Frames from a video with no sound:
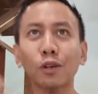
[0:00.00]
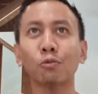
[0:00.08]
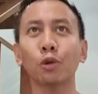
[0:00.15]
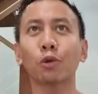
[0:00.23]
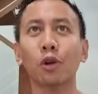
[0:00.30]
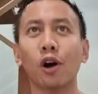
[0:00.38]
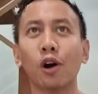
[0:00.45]

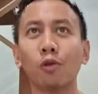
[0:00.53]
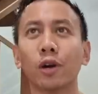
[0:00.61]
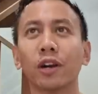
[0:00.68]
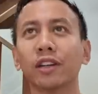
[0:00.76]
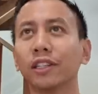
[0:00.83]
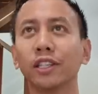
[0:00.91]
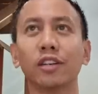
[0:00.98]
We were all
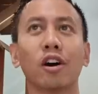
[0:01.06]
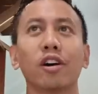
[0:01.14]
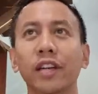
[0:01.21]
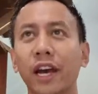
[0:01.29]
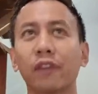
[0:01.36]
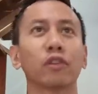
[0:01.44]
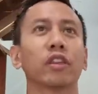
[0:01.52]
wearing
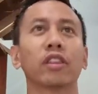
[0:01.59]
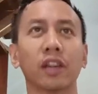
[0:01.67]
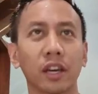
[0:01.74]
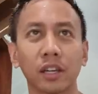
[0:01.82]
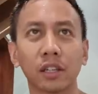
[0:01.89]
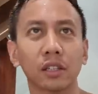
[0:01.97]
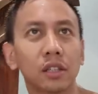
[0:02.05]
neon
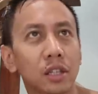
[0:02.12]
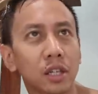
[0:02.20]
everything.